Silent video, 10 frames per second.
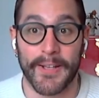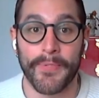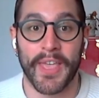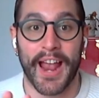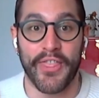
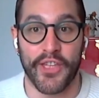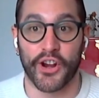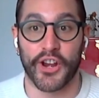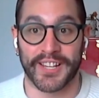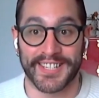and they're going
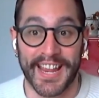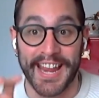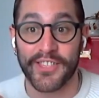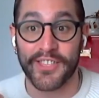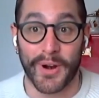to say
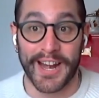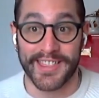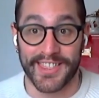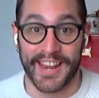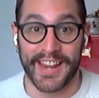the right
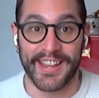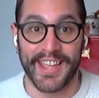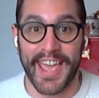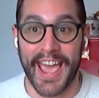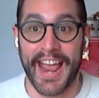thing,
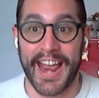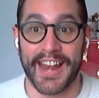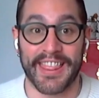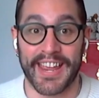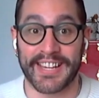and
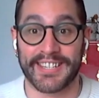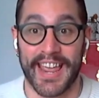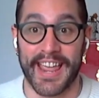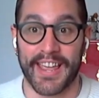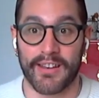they say it